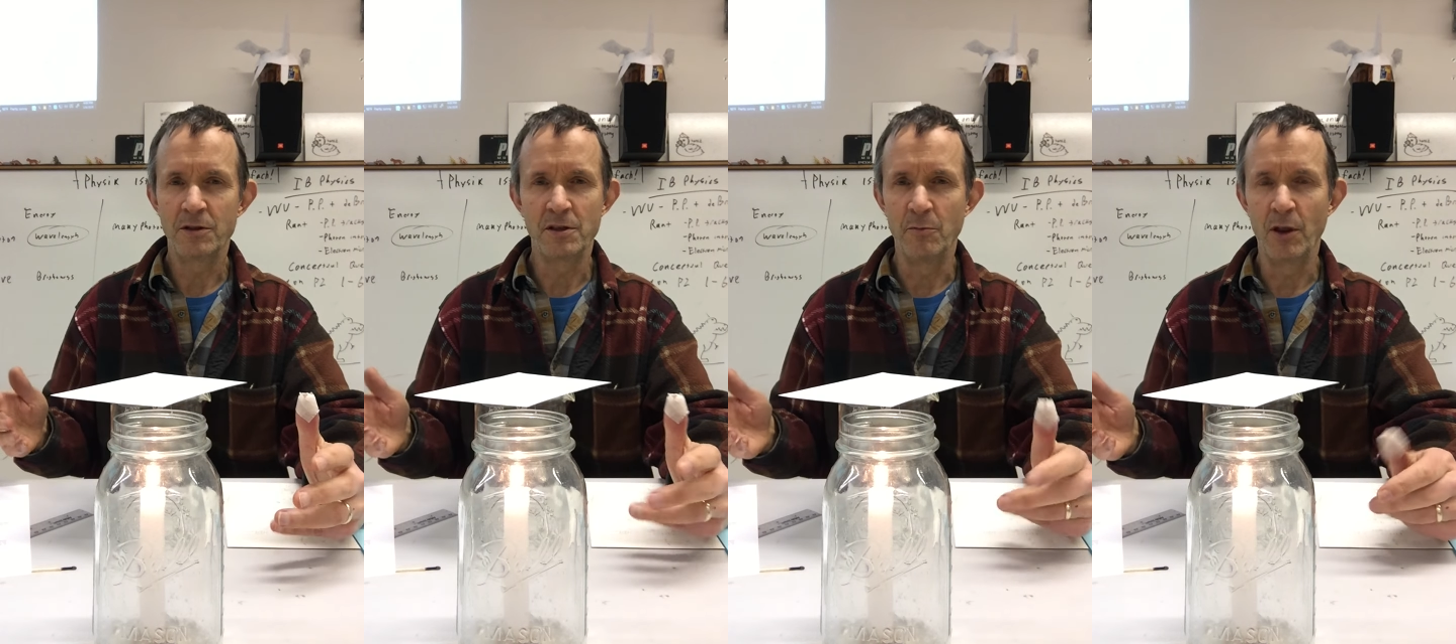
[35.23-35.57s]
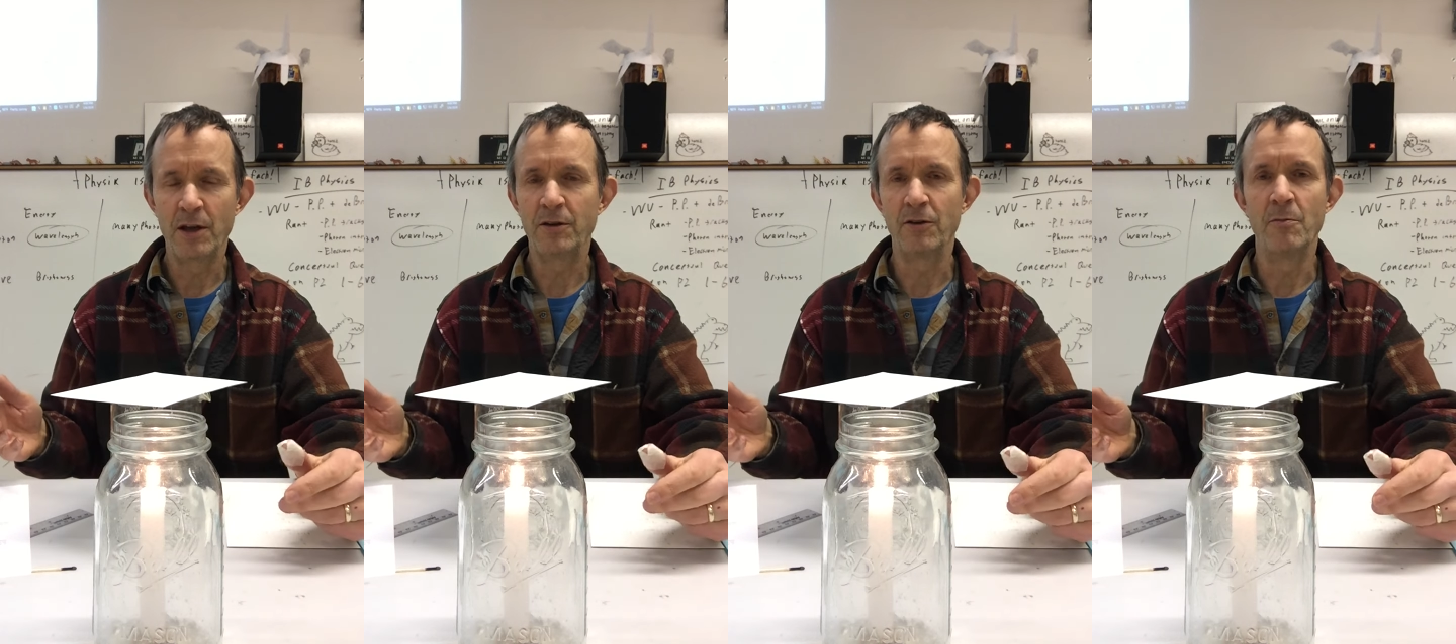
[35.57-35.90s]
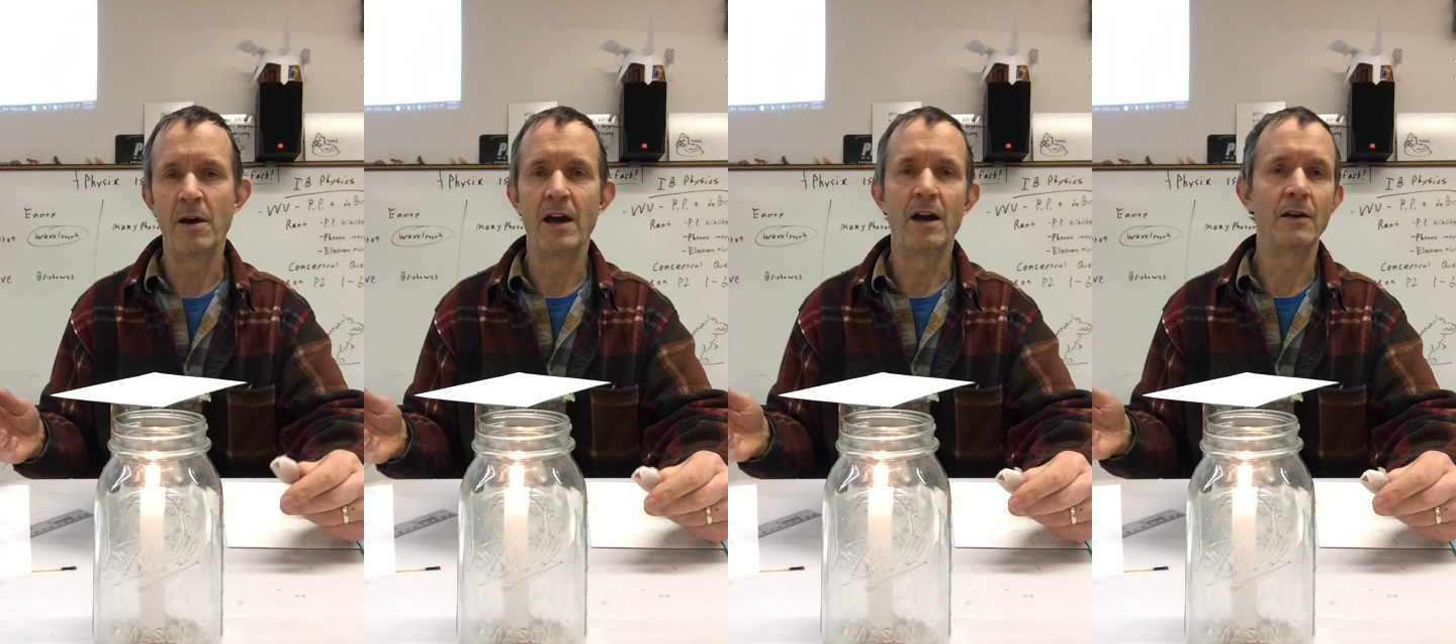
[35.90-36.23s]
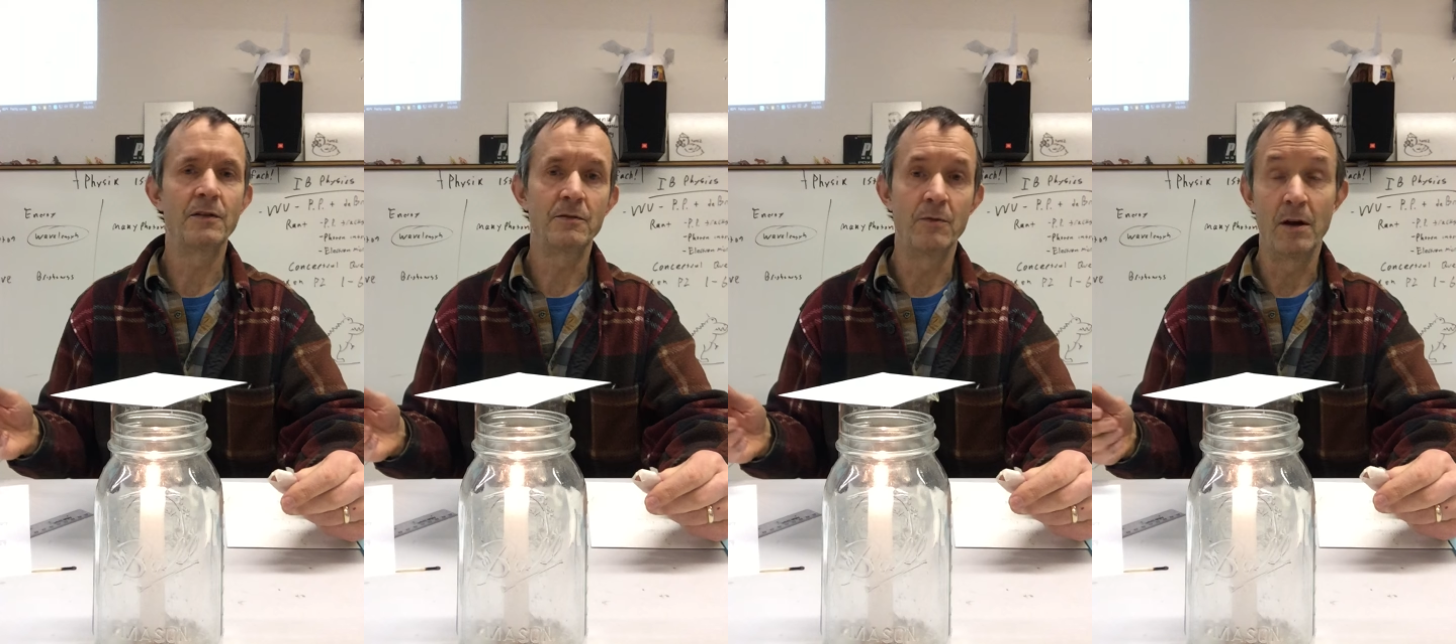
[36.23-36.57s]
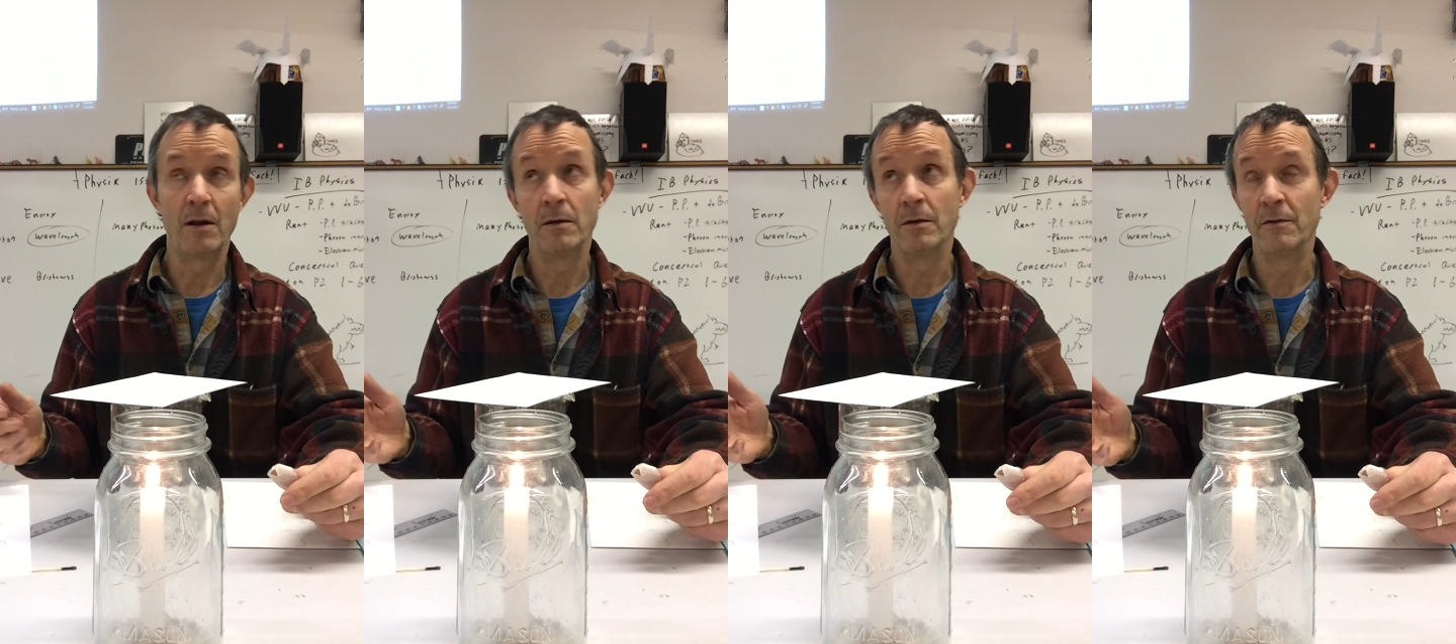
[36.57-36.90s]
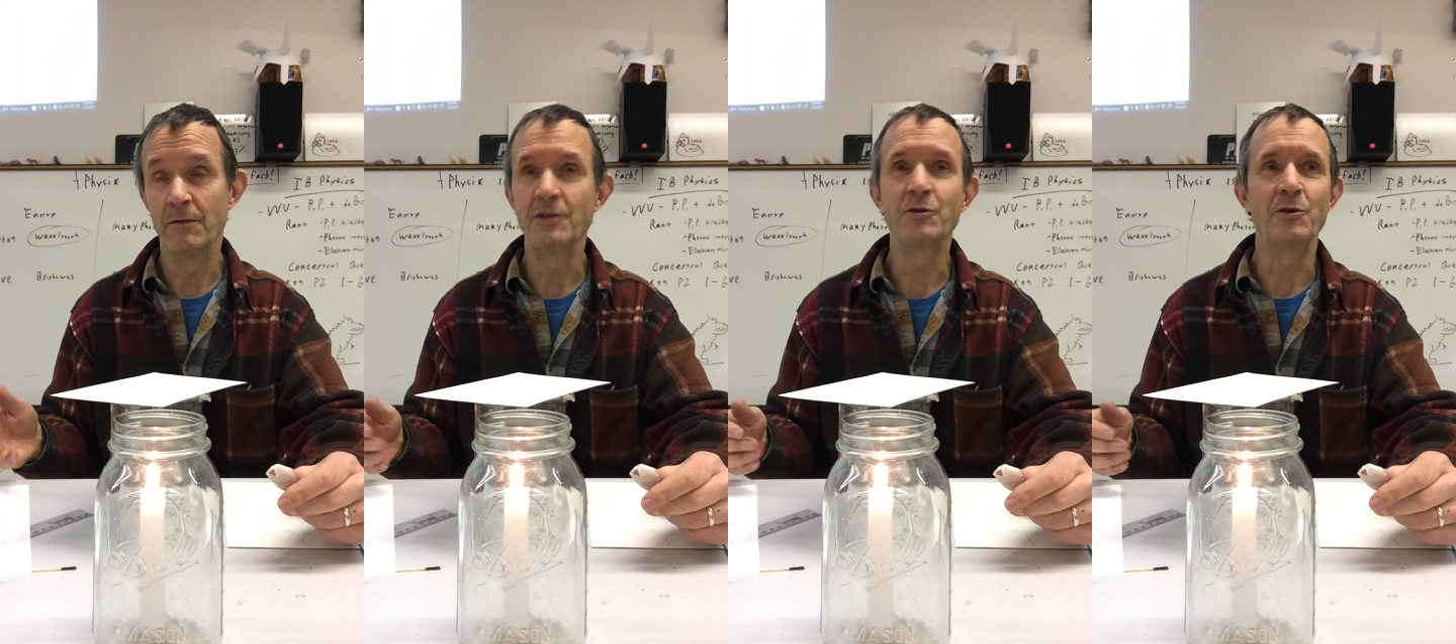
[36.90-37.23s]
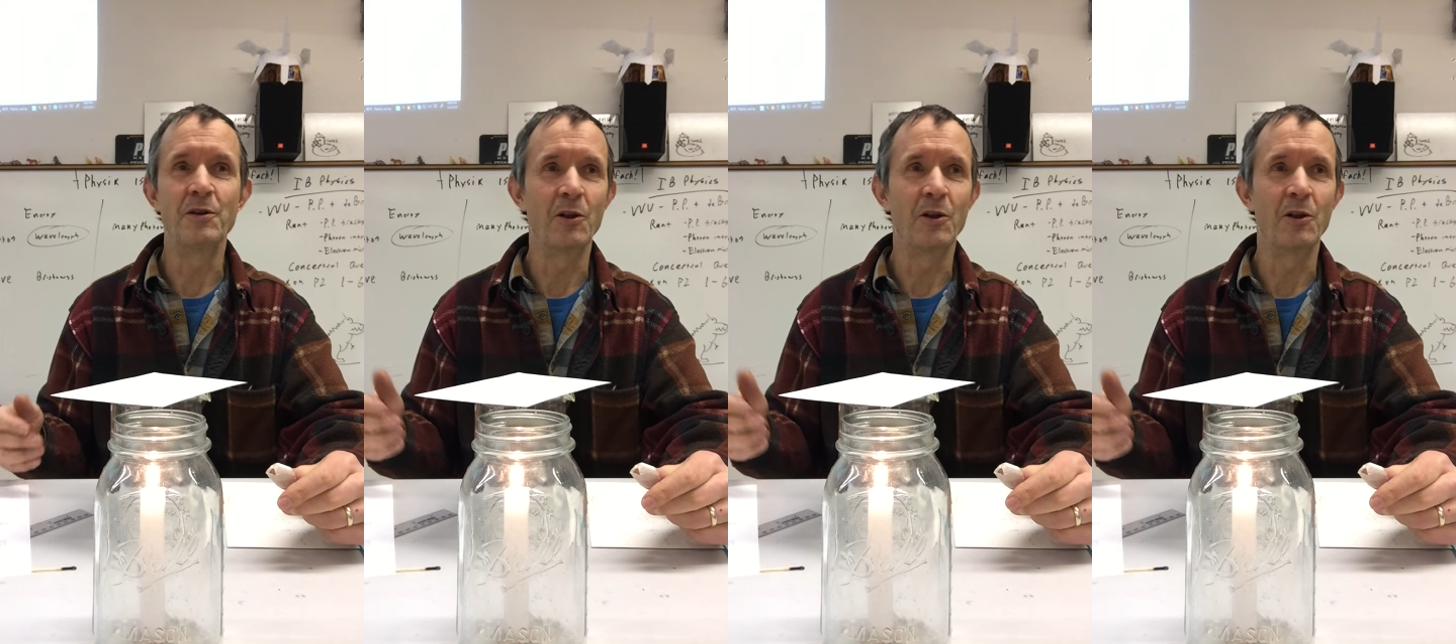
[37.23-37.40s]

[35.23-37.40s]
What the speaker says: molecular mass? Well, eventually